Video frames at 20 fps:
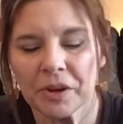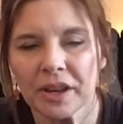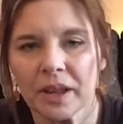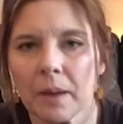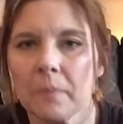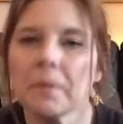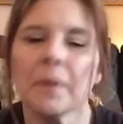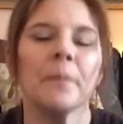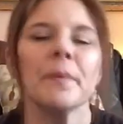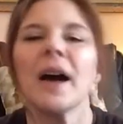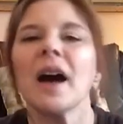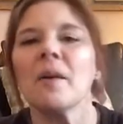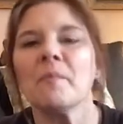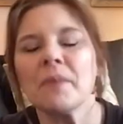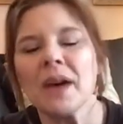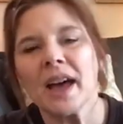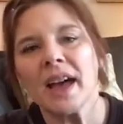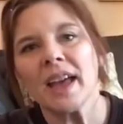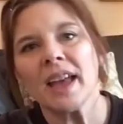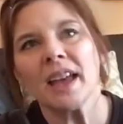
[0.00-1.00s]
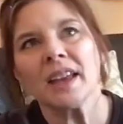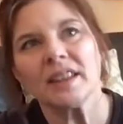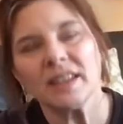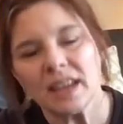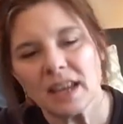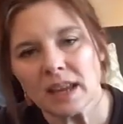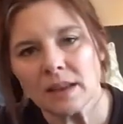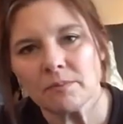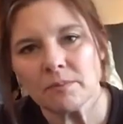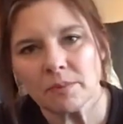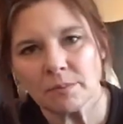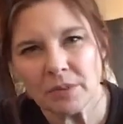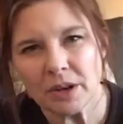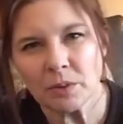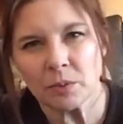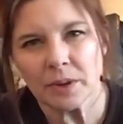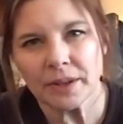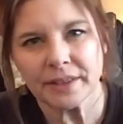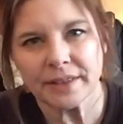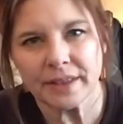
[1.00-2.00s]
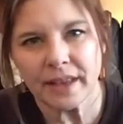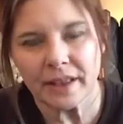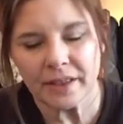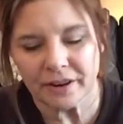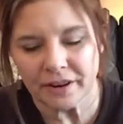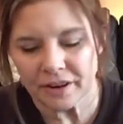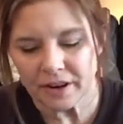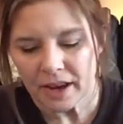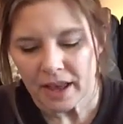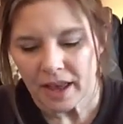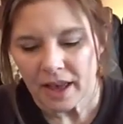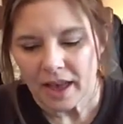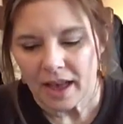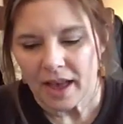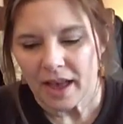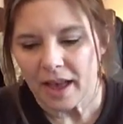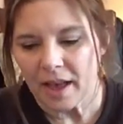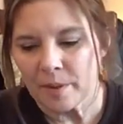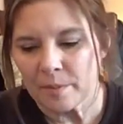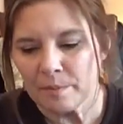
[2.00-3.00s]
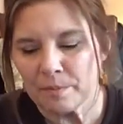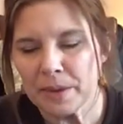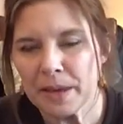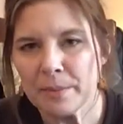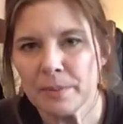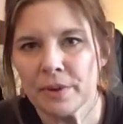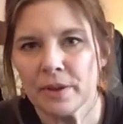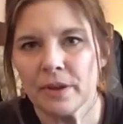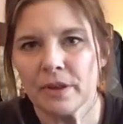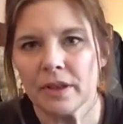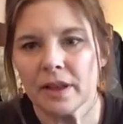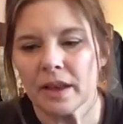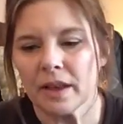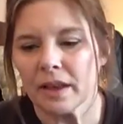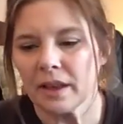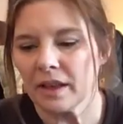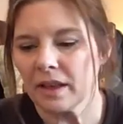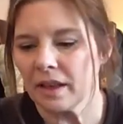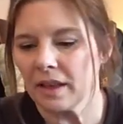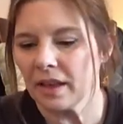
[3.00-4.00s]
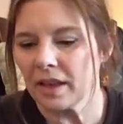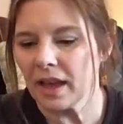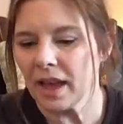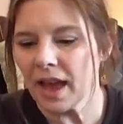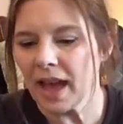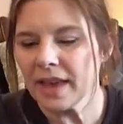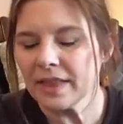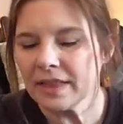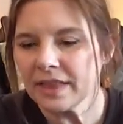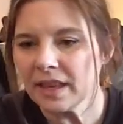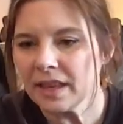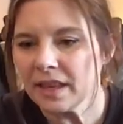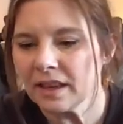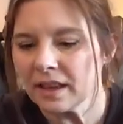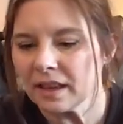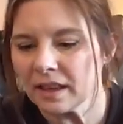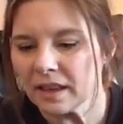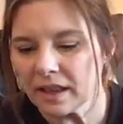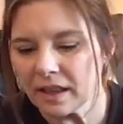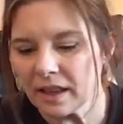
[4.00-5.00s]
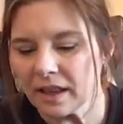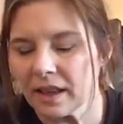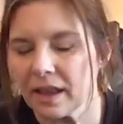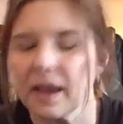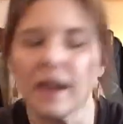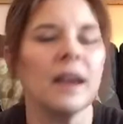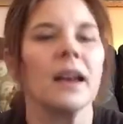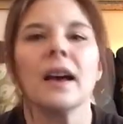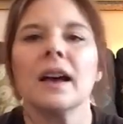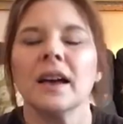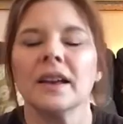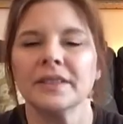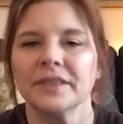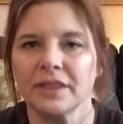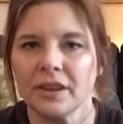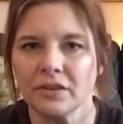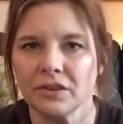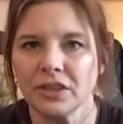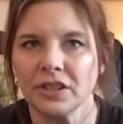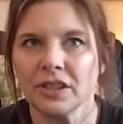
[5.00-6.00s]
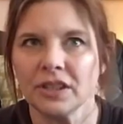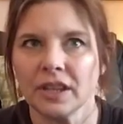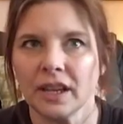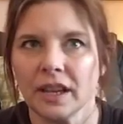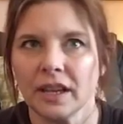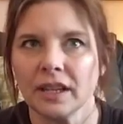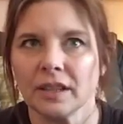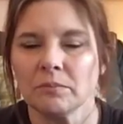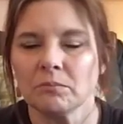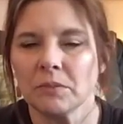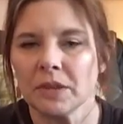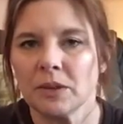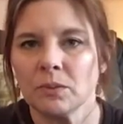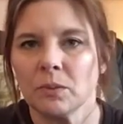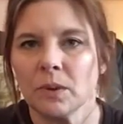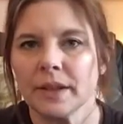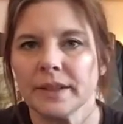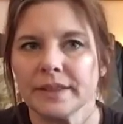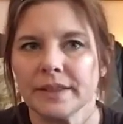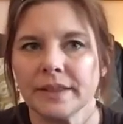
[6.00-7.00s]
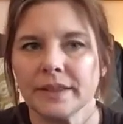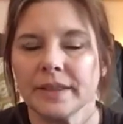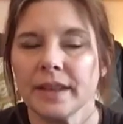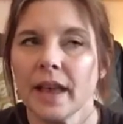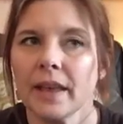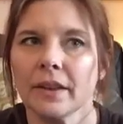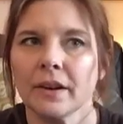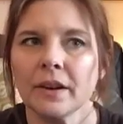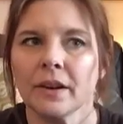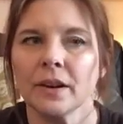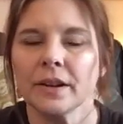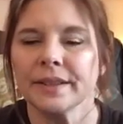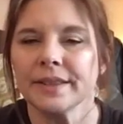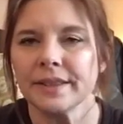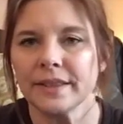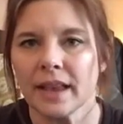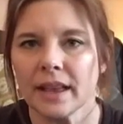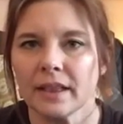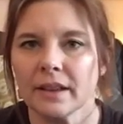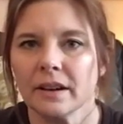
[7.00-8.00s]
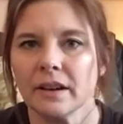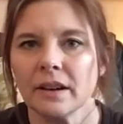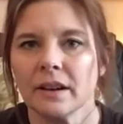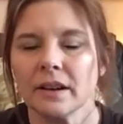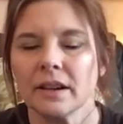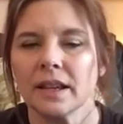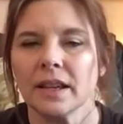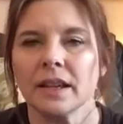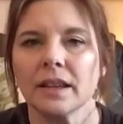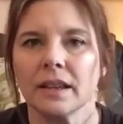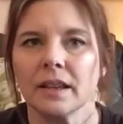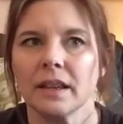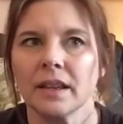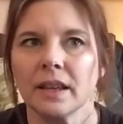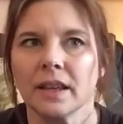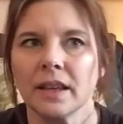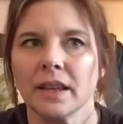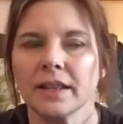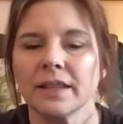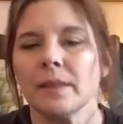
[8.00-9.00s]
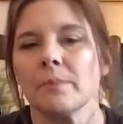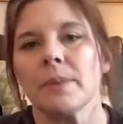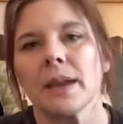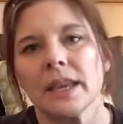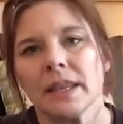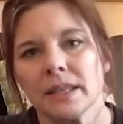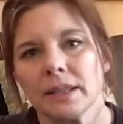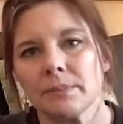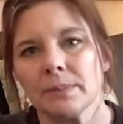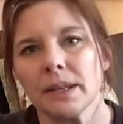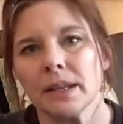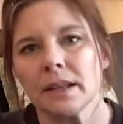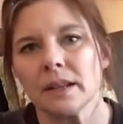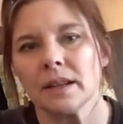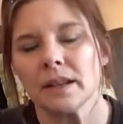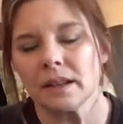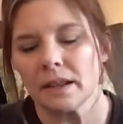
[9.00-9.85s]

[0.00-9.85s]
up about my name, Midwest Seller. People, I think, associate Midwest Seller as a basement,